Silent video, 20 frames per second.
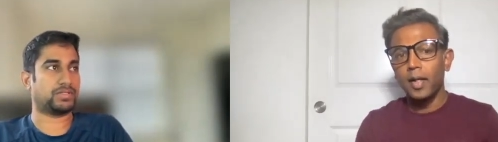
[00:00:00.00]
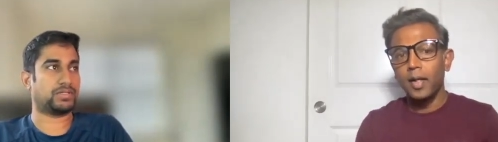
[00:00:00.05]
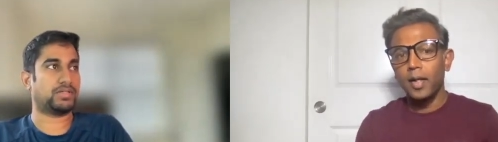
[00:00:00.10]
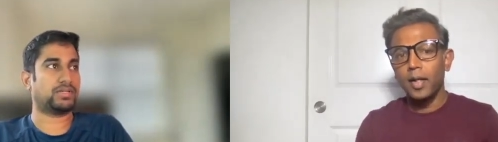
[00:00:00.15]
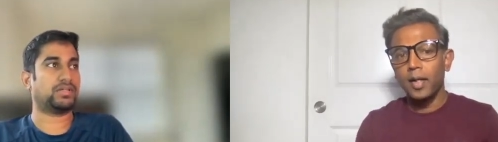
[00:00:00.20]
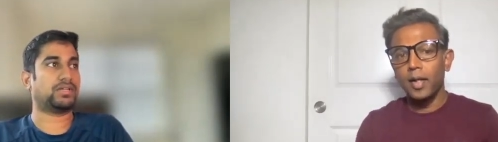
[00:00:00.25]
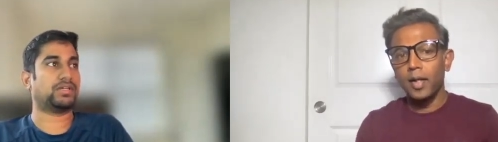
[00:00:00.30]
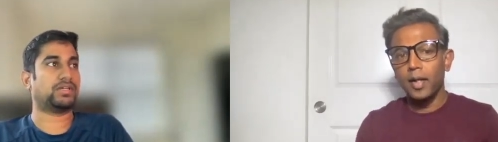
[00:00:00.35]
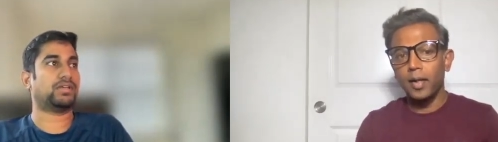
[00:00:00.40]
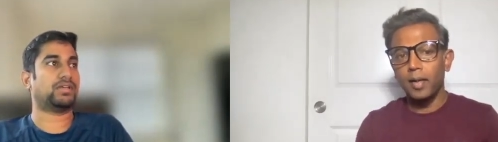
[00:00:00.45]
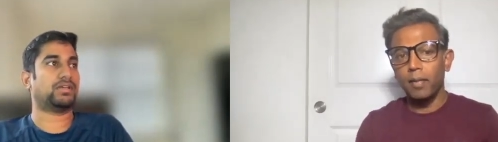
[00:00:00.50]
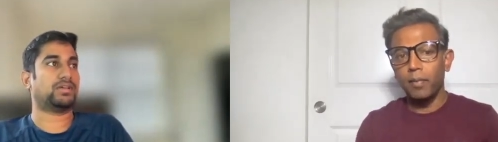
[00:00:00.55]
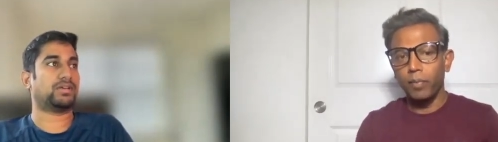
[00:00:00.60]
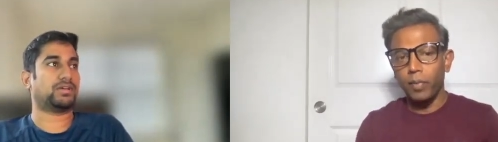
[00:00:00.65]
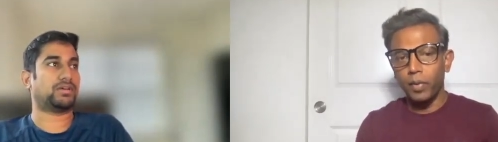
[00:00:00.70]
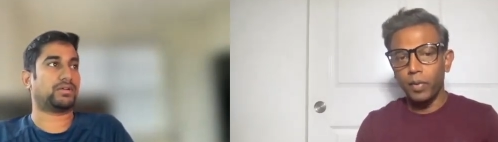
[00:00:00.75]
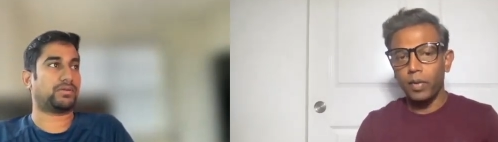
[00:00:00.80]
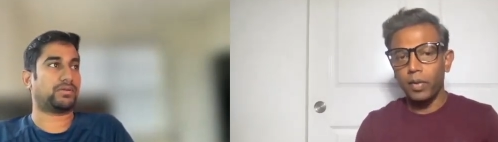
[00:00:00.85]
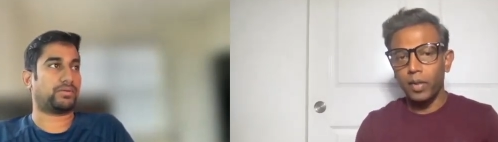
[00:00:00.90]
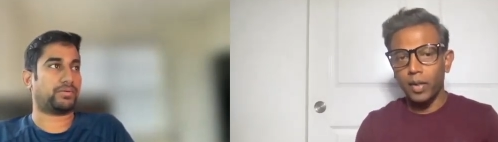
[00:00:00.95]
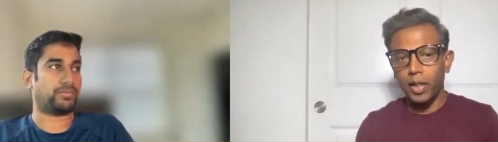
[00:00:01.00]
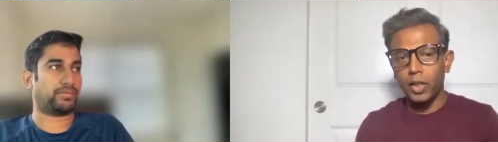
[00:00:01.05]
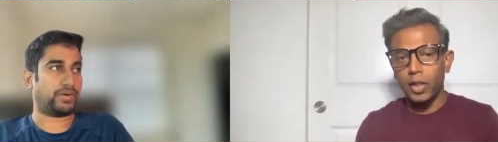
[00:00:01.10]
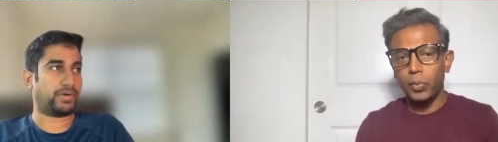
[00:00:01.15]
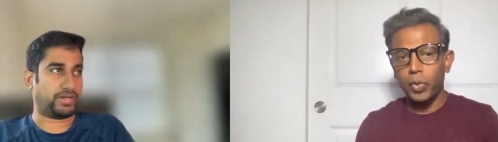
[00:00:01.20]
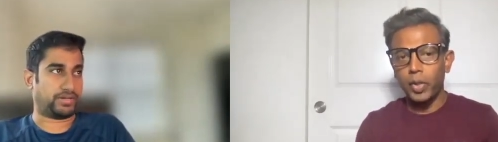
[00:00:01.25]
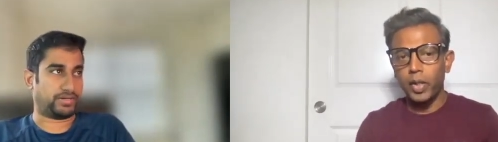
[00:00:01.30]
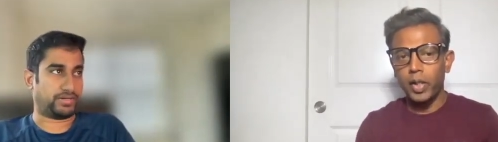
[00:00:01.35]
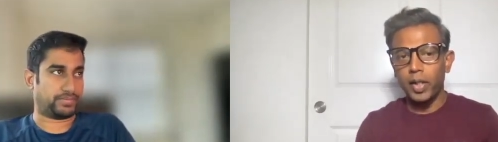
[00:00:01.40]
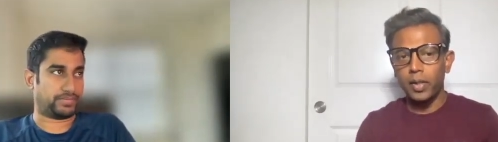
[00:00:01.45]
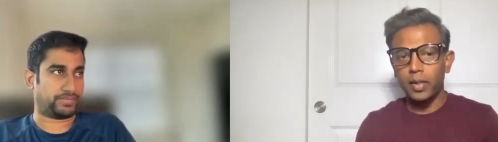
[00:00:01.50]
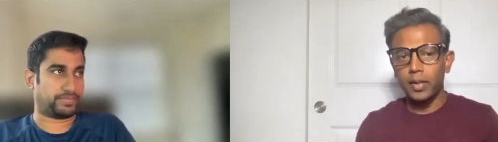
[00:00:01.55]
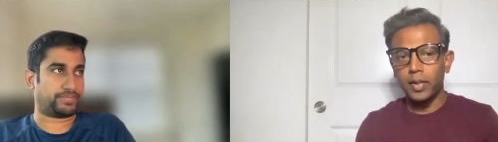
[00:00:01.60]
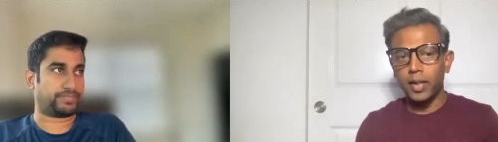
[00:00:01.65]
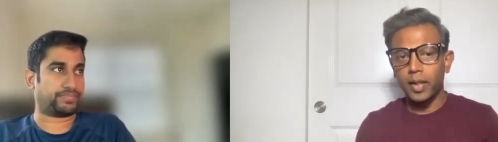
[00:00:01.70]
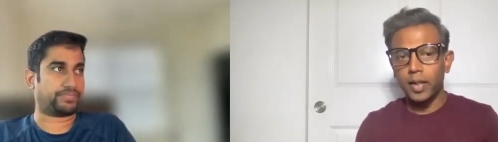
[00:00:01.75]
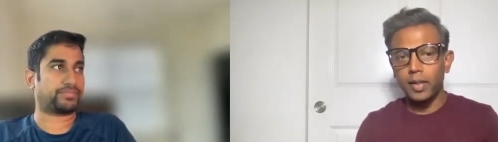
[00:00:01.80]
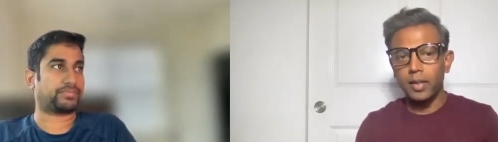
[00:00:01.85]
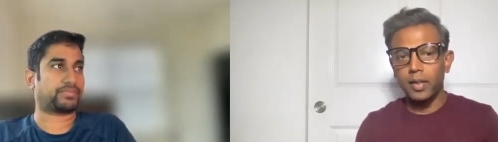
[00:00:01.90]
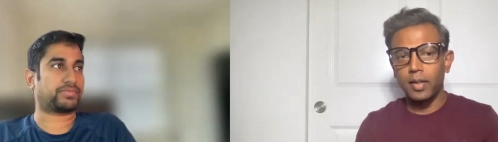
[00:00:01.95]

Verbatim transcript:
Speaker 1: um, experience, right?